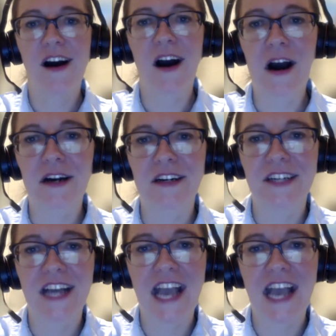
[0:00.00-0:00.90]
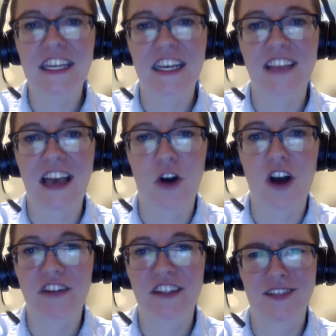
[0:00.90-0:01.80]
uh, and kick that
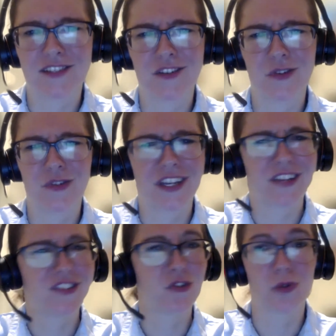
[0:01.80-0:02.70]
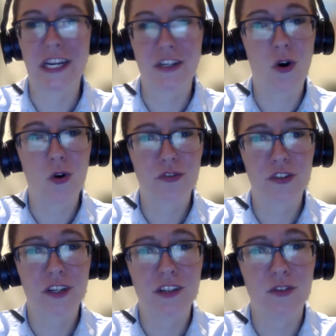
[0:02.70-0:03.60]
off on Giving Tuesday. It's a great goal
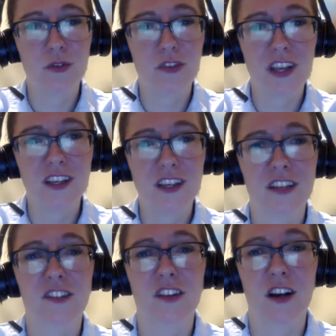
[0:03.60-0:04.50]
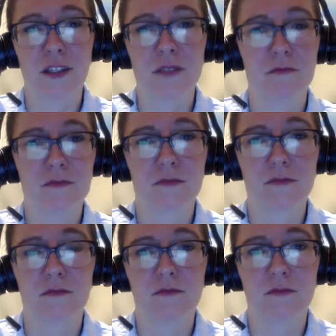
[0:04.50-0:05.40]
for Giving Tuesday. It's a
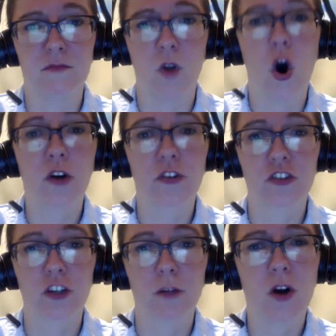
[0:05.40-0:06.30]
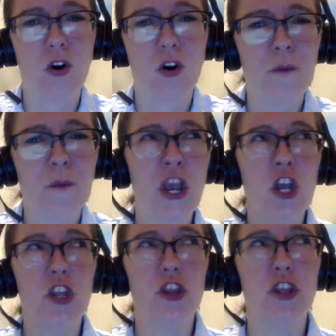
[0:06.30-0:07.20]
longer term goal.
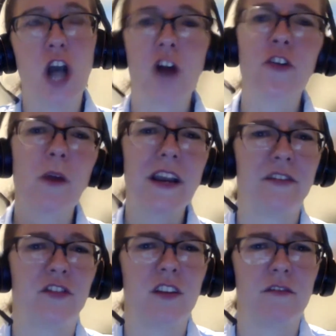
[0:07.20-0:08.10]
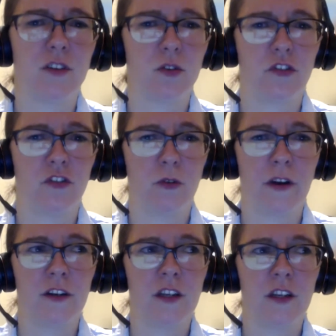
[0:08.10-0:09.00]
The other way I've seen folks do
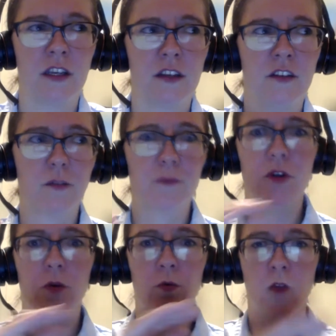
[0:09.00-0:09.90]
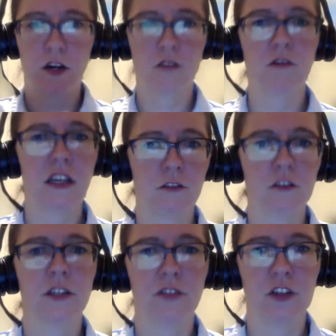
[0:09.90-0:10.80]
it is run a
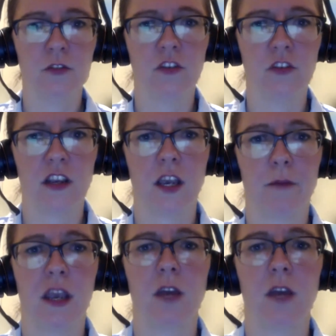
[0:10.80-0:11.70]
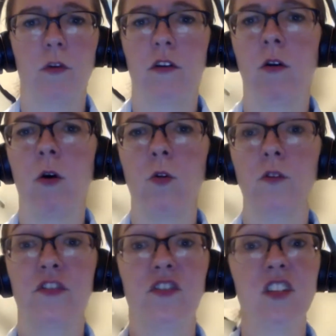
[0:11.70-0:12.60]
regular Giving Tuesday campaign with a goal
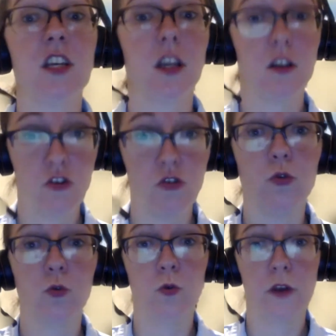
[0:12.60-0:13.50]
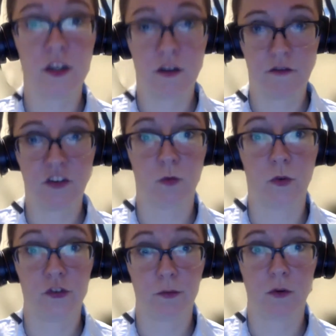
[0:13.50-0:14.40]
of seeking new
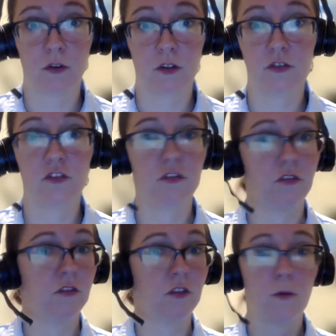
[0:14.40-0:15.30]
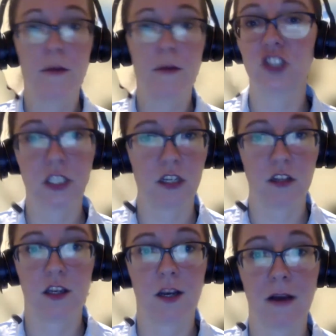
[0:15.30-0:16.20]
individual supporters. Don't mention
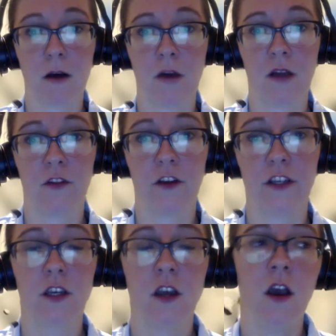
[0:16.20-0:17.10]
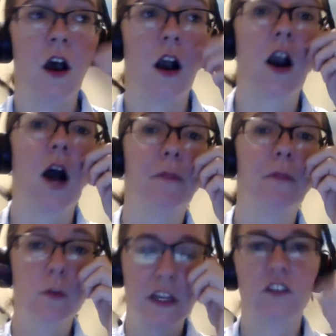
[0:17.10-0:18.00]
anything about monthly. A
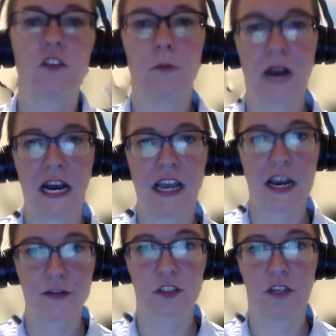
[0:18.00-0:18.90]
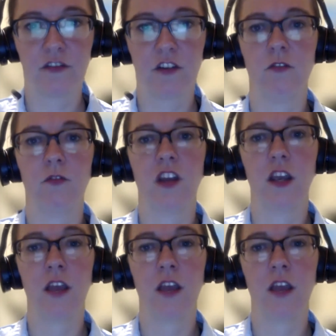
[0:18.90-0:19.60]
couple of weeks go by after Giving Tuesday,